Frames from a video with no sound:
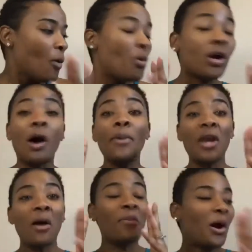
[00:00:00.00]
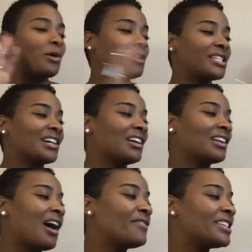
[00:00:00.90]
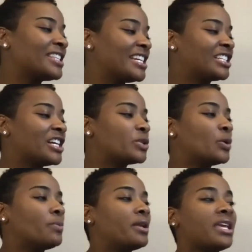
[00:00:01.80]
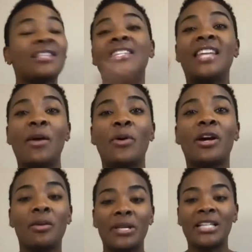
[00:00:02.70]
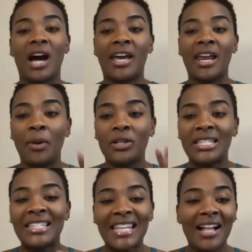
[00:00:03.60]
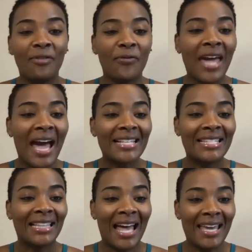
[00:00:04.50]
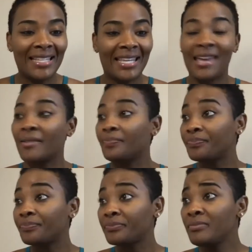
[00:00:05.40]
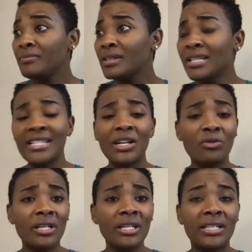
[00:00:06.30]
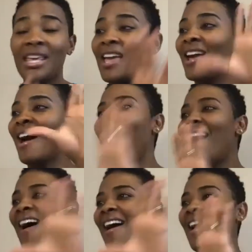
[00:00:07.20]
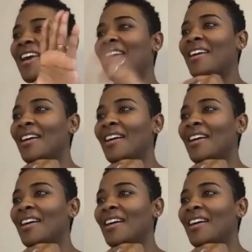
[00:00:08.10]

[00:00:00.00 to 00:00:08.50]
We're coming up now. Critical Conversations with Monique. Today we're going to be talking about self-gaslighting. This is a real thing. Hi.